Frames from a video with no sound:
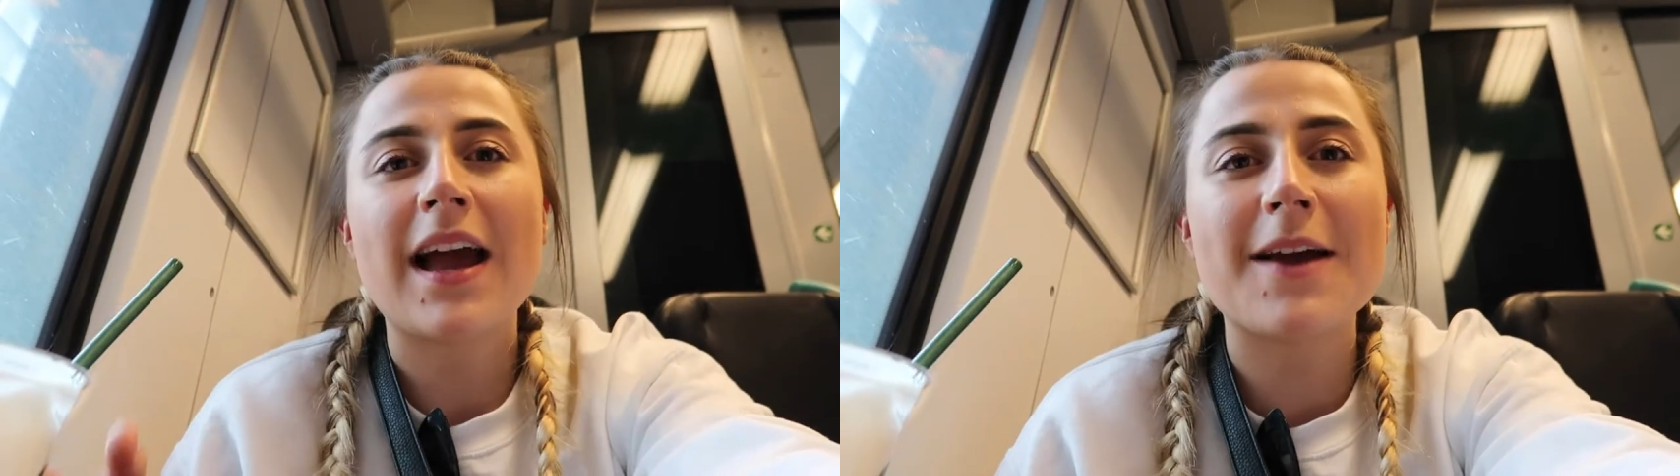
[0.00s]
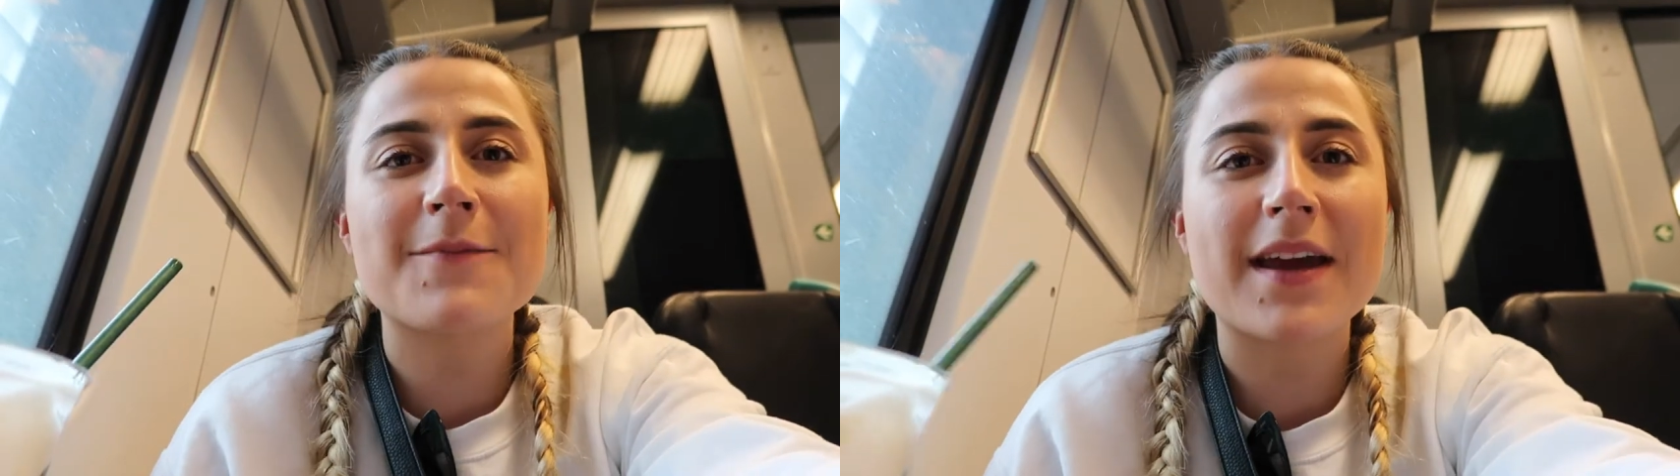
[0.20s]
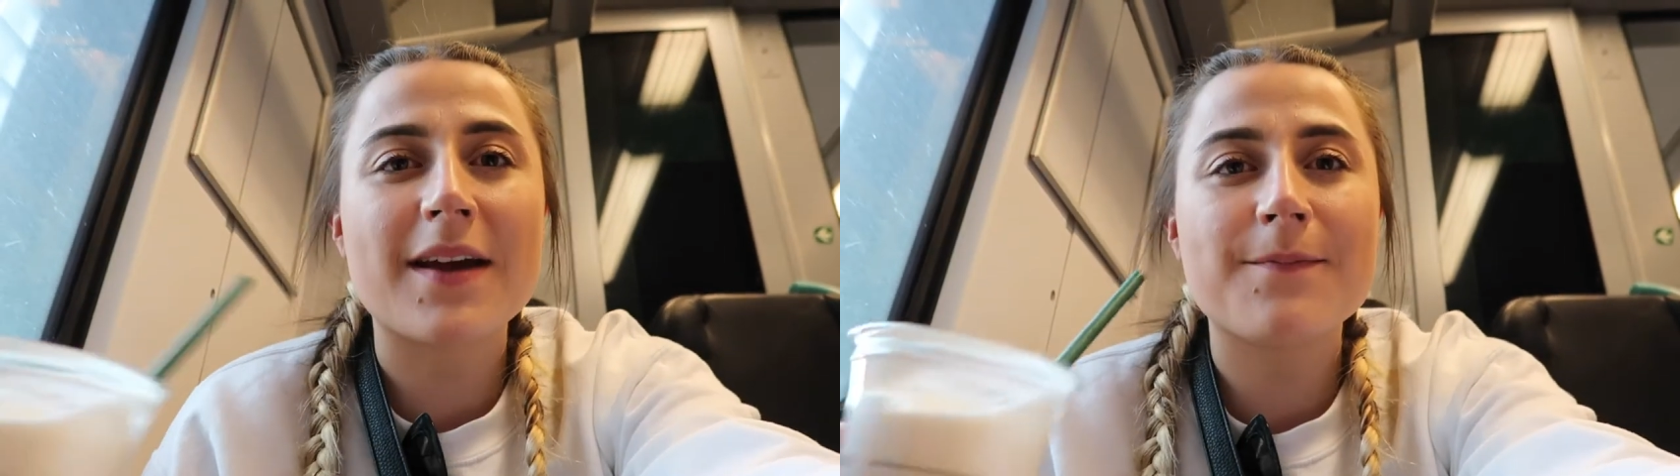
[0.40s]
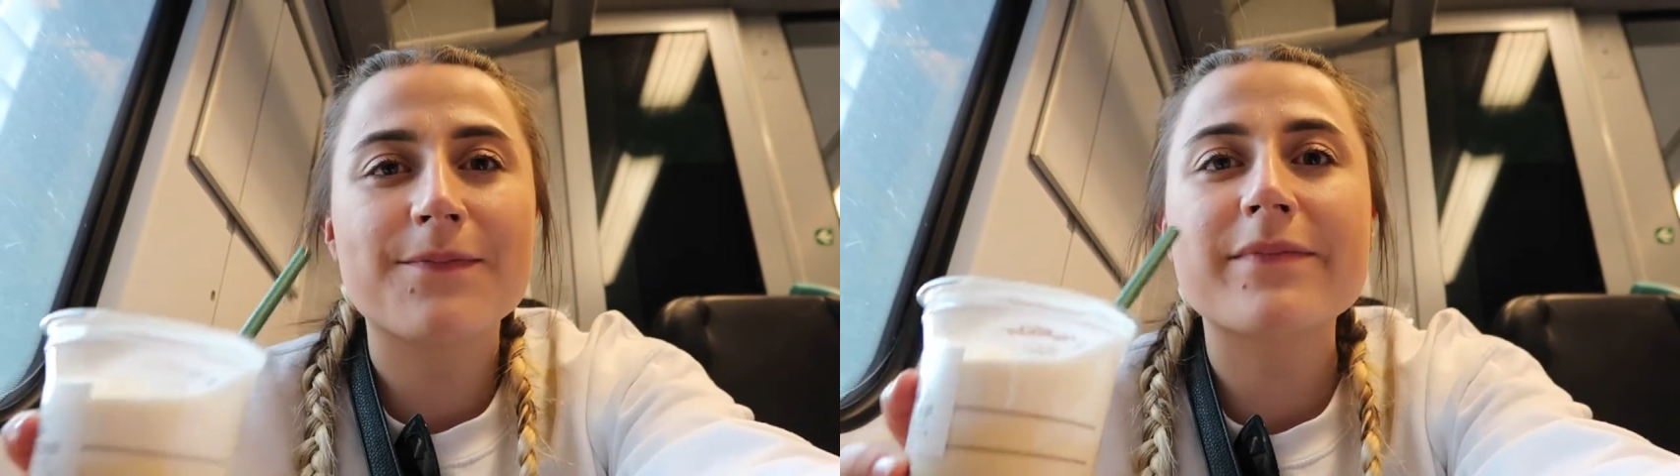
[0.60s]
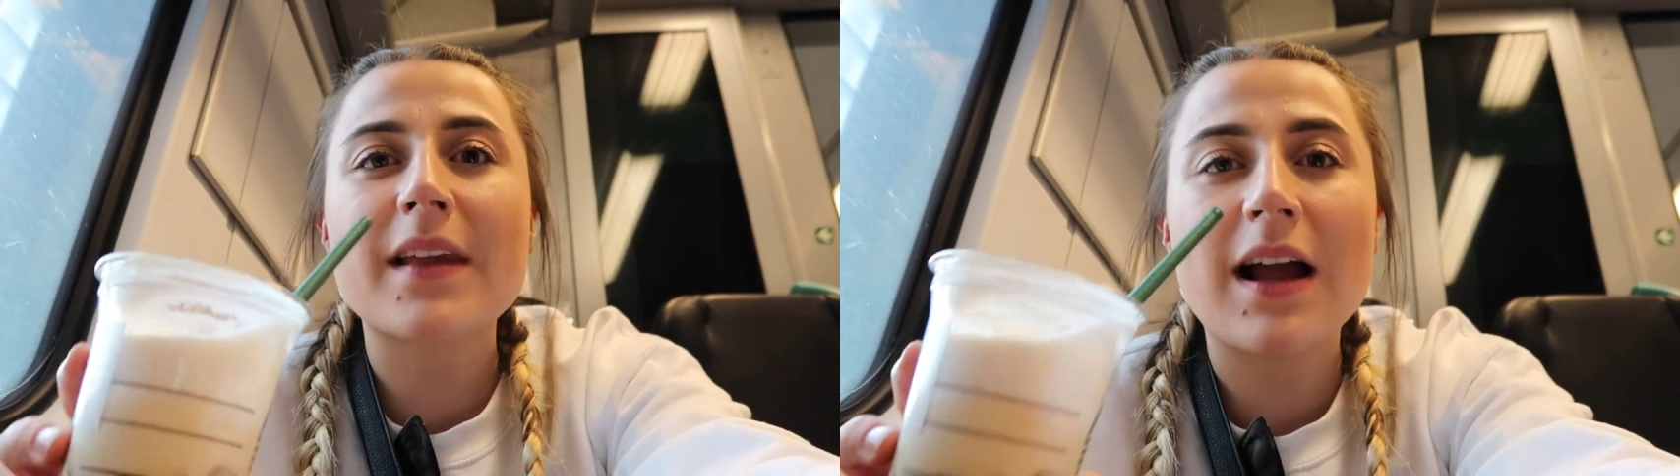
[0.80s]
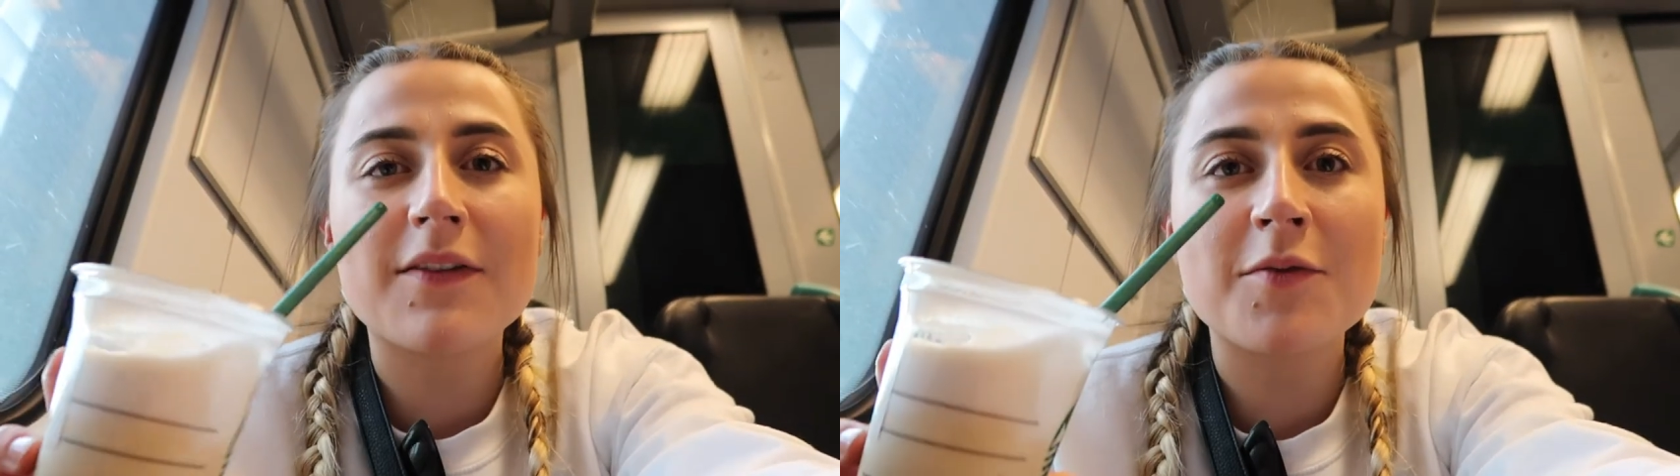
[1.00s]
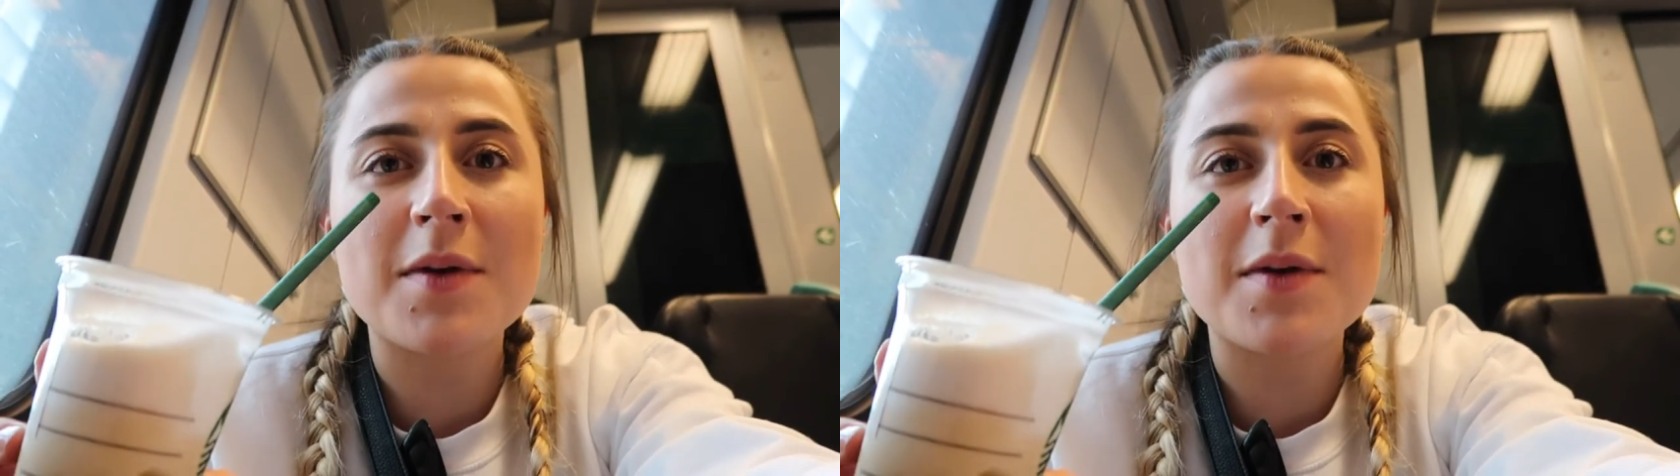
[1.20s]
Yeah, I have put my